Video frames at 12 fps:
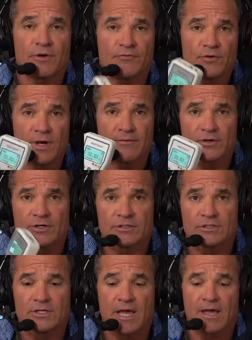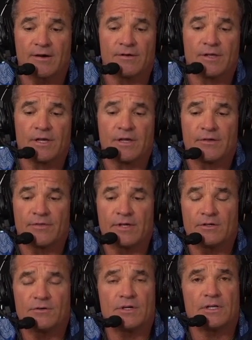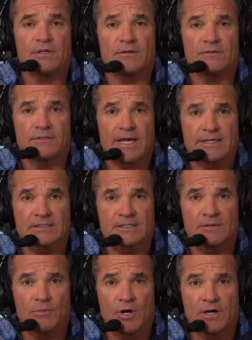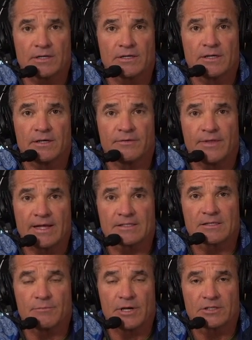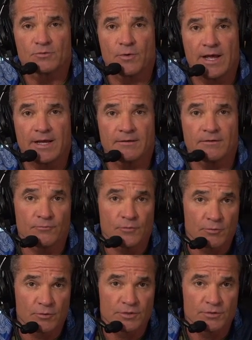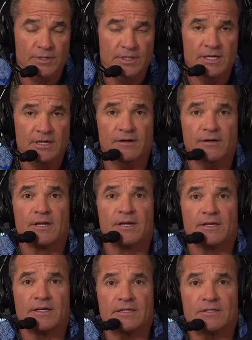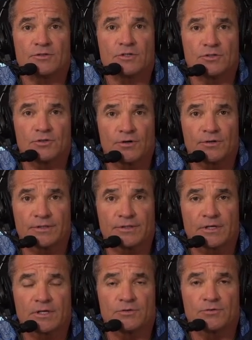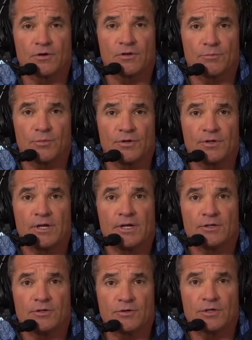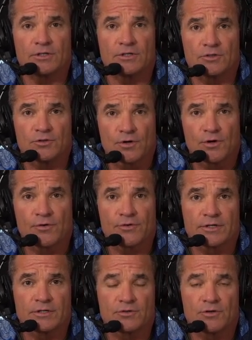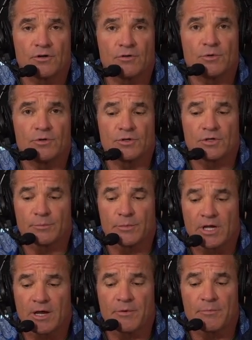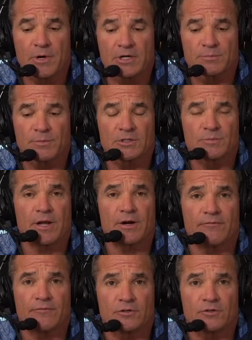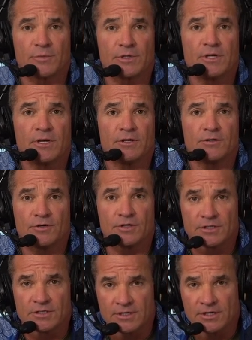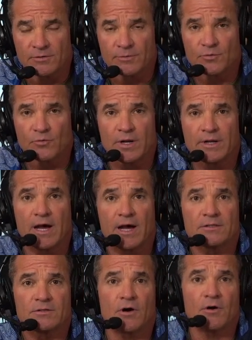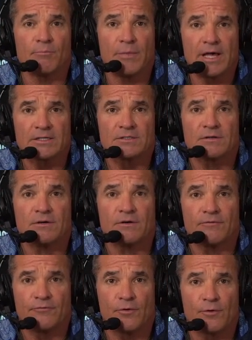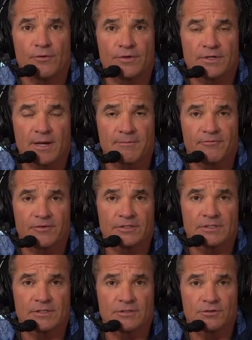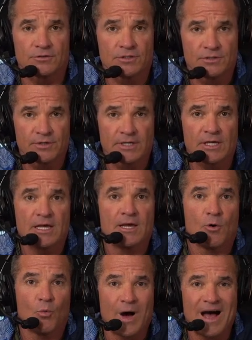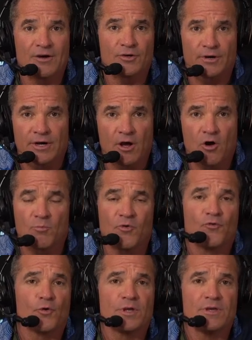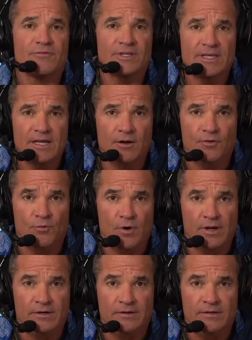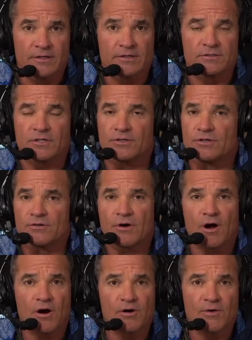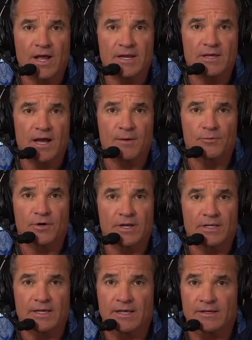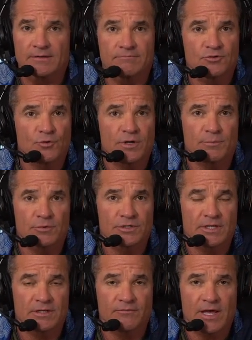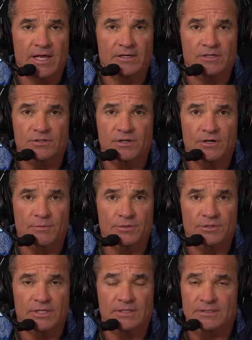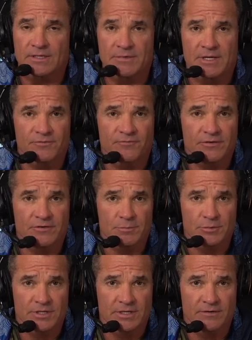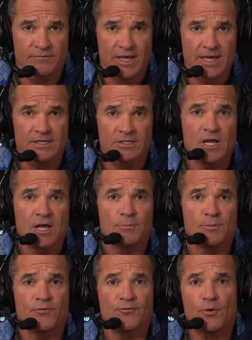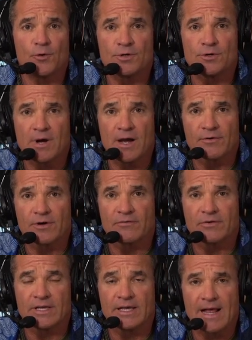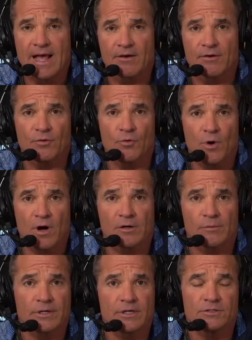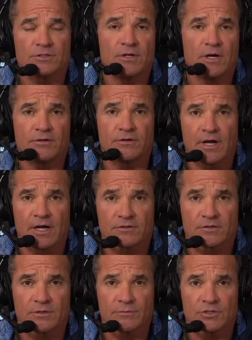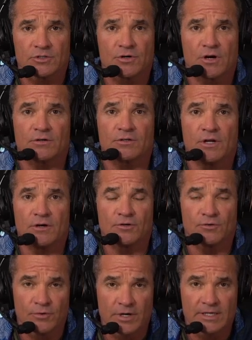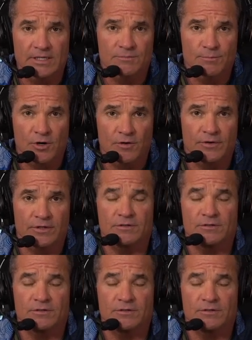But if you have a good scale that you can test them on, that's the best way. What we're doing here is controlling the controllable. You can control the controllable. You can become a much, much better fisherman. You can determine what knots are best for the type of fishing that you're doing while you're at home before you even get on the water. So you're already operating at a 20% advantage, 30%, sometimes 50% advantage before you ever even get out on the water, because you know your knots are going to be strong. You know your rigging's perfect.